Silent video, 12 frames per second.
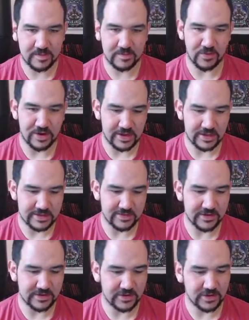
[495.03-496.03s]
bringing into the
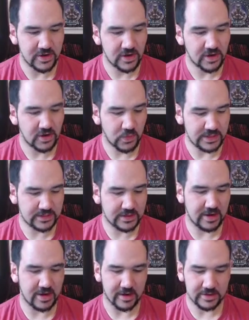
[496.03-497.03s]
adventure. Quest
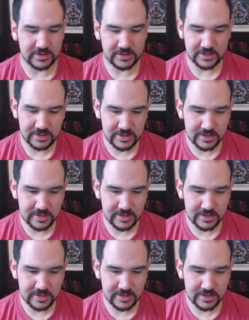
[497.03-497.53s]
cards.